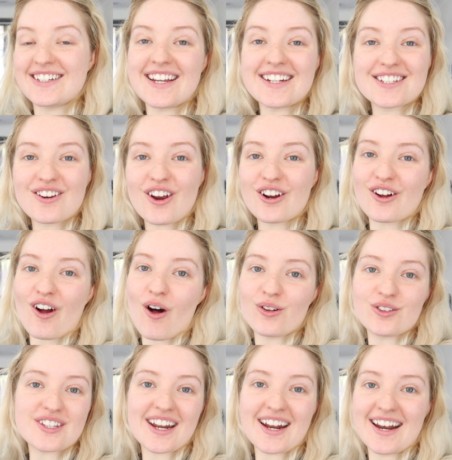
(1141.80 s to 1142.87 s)
need to go to
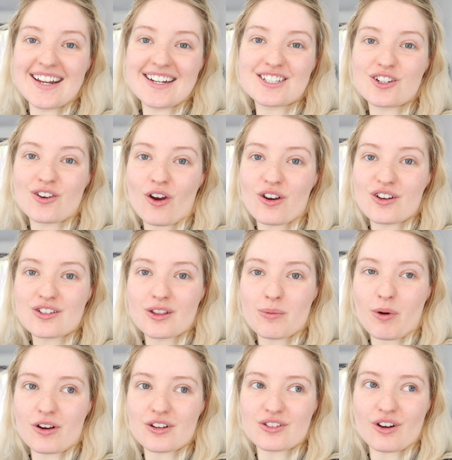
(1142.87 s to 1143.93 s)
Coles and I need to go to the
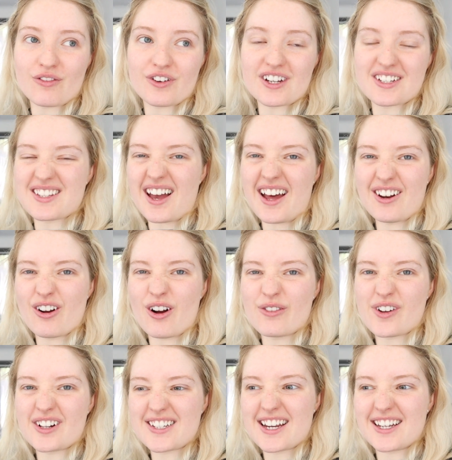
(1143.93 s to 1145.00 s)
post office. I don't know
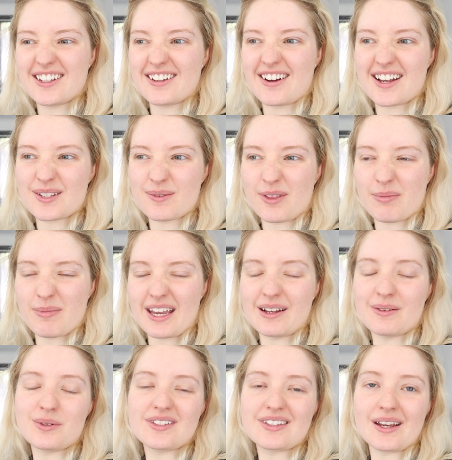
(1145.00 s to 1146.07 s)
if I'll take you guys with
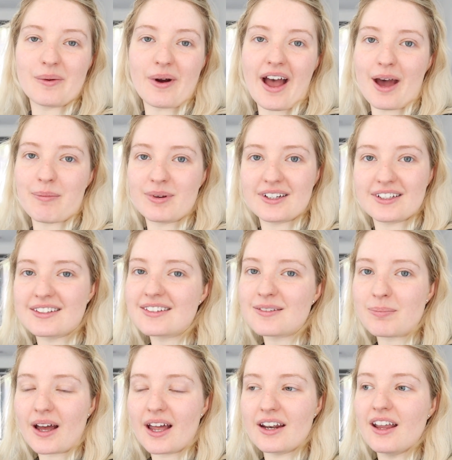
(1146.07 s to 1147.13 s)
me. We'll see what happens,
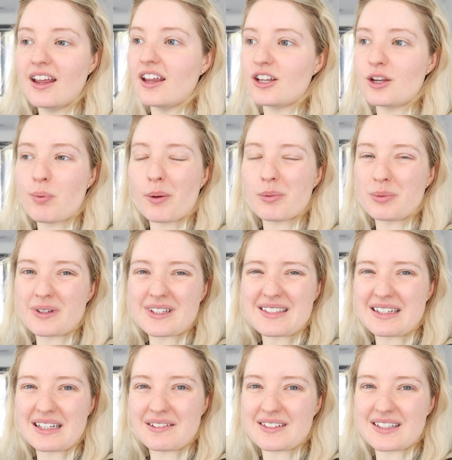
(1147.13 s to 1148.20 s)
but you're probably
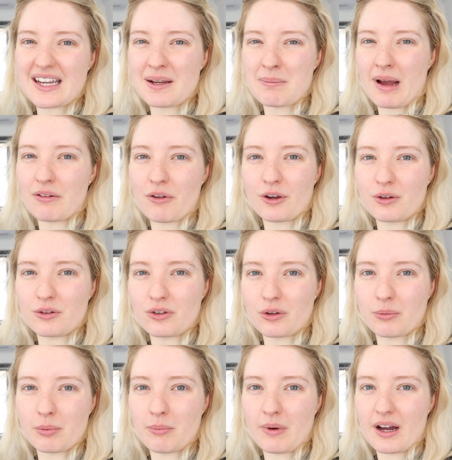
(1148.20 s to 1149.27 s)
sick of seeing my local
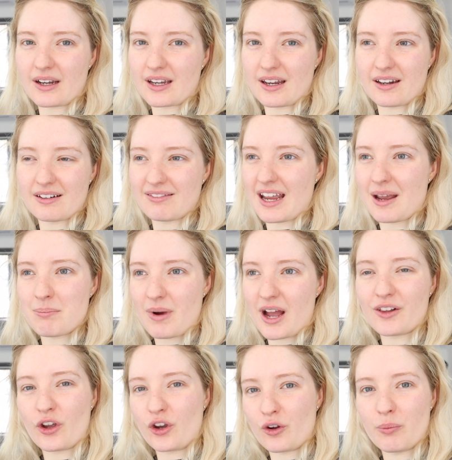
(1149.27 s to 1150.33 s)
supermarket and
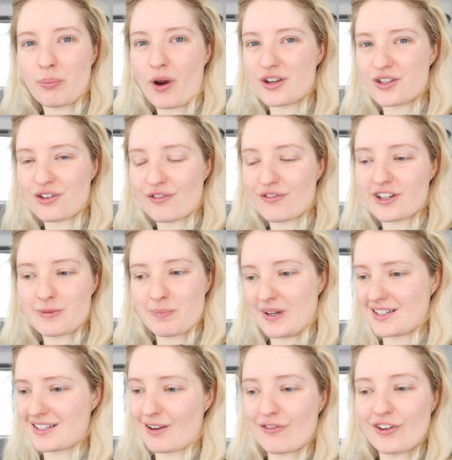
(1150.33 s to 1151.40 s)
my local post office
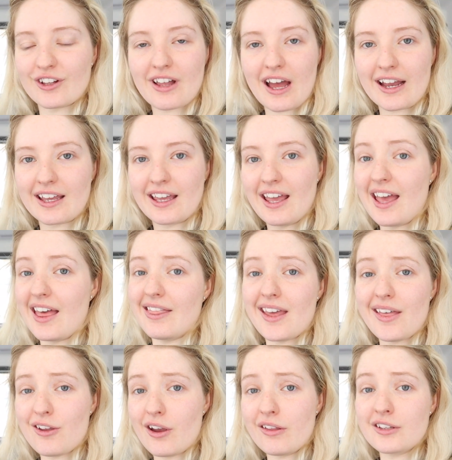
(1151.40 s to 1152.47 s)
because I feel like
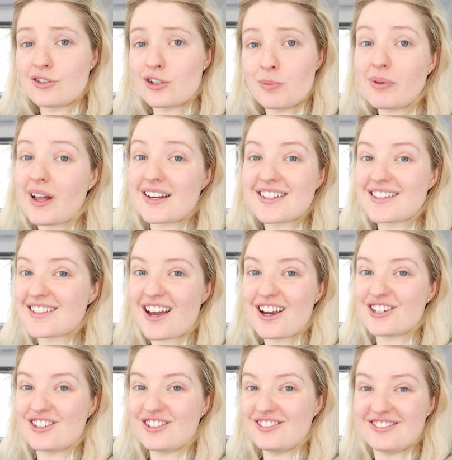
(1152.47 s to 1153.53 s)
they're the only two places
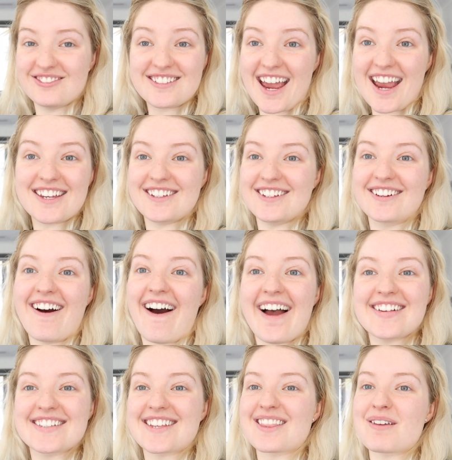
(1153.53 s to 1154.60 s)
I take you
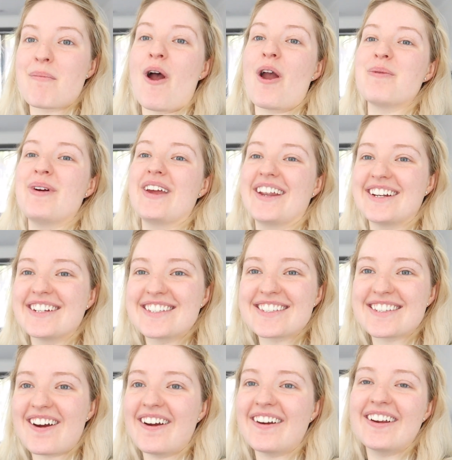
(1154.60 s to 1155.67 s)
guys at the moment.
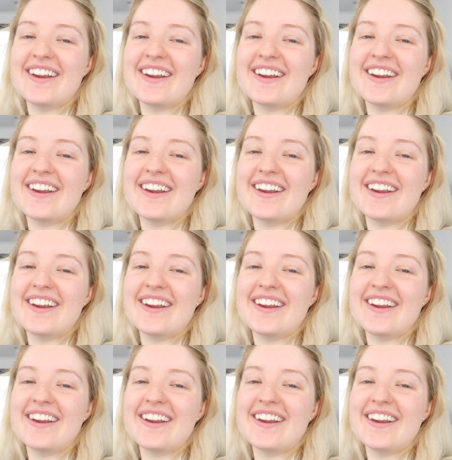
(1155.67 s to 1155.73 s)
So